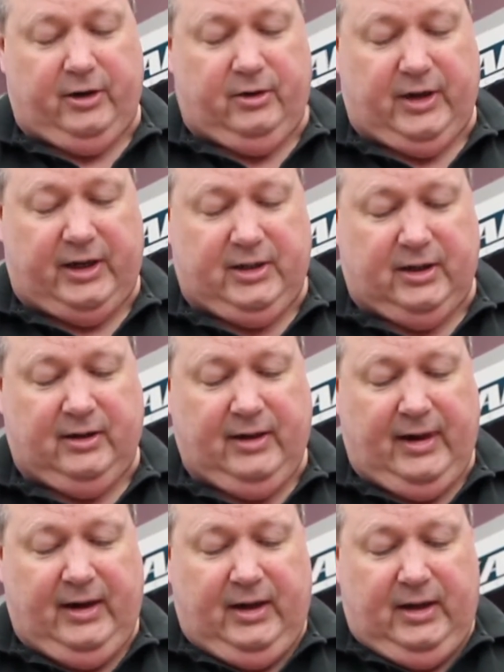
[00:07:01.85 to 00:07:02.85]
good idea.
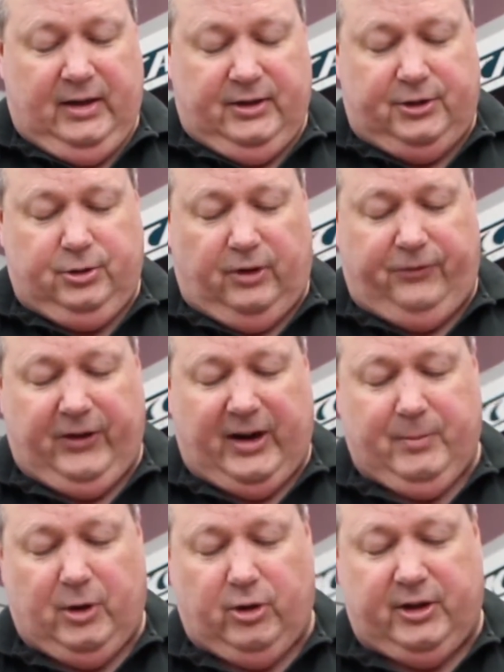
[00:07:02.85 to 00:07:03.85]
The dual
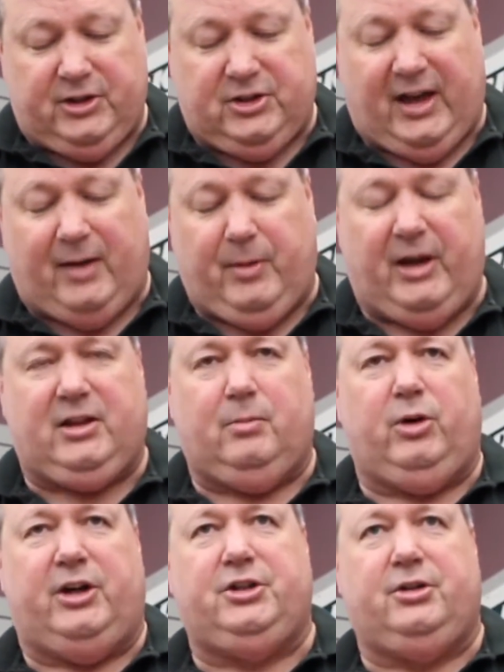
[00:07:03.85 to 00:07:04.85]
fan motor does not make the
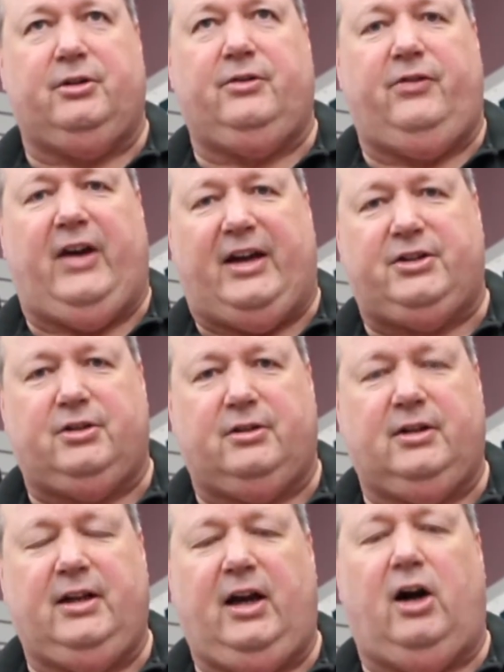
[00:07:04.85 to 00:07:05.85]
brush turn
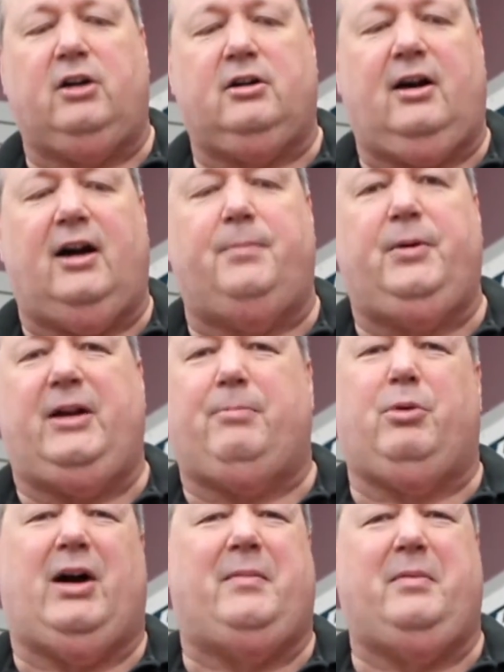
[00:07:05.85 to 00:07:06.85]
faster. On carpet, it
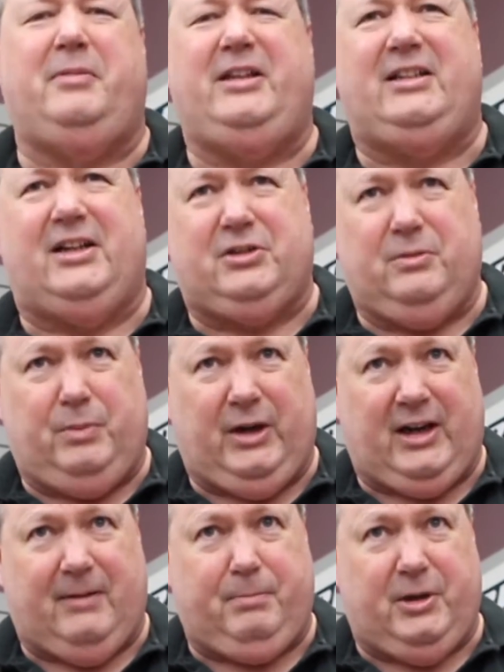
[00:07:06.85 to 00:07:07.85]
probably doesn't
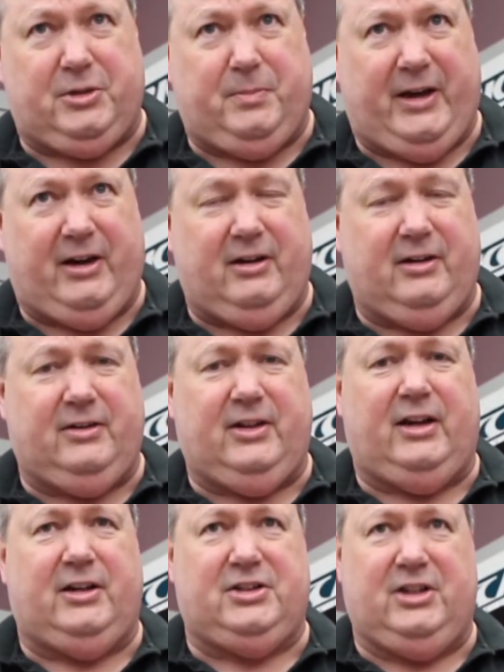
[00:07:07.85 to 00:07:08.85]
pick up much better
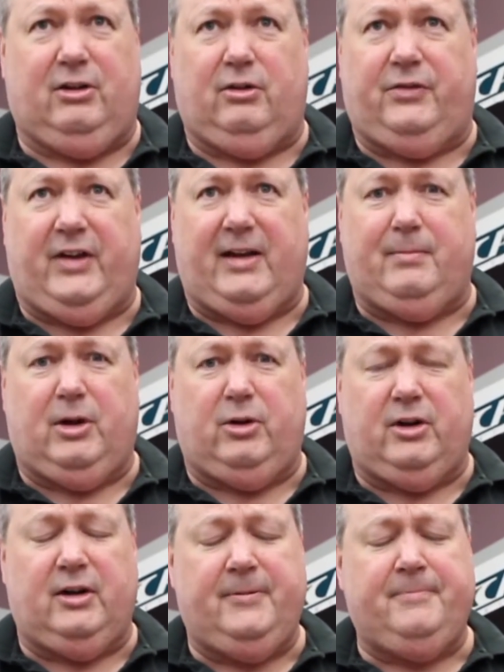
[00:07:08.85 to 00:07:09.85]
than a single fan
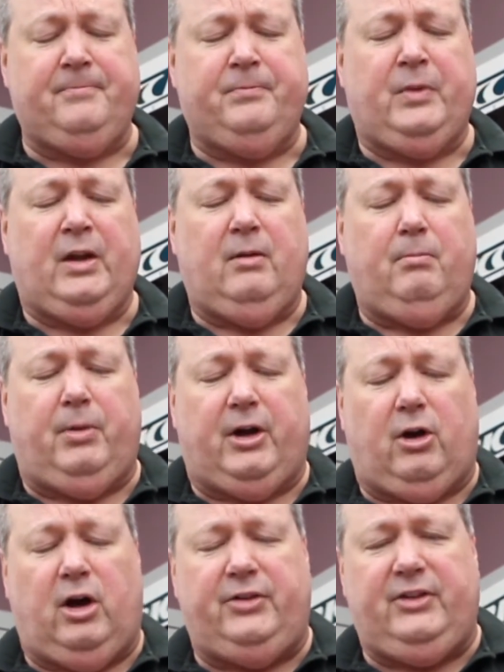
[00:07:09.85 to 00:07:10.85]
motor, but
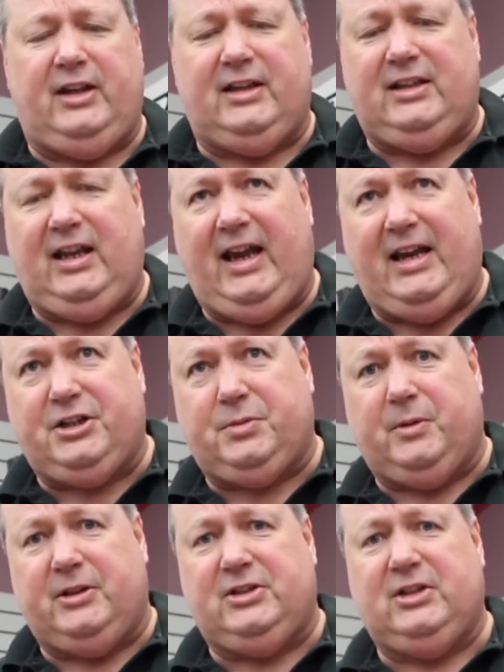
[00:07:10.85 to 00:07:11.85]
on the
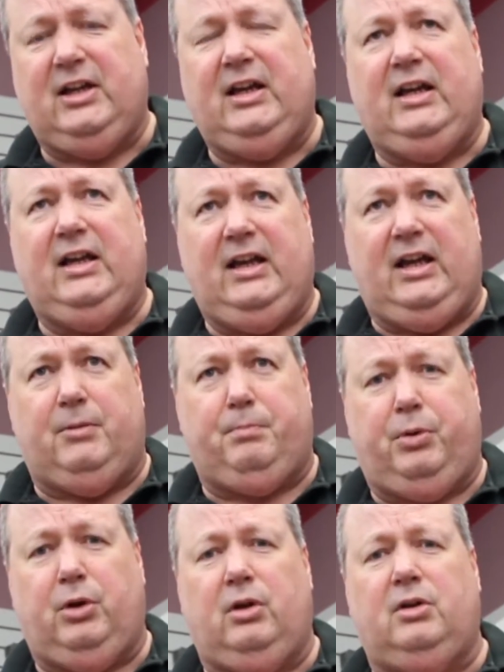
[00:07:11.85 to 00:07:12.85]
attachments, it
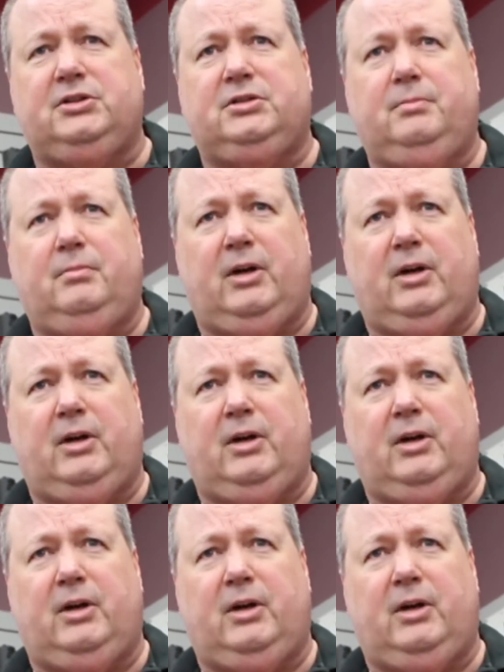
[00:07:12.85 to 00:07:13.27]
pulls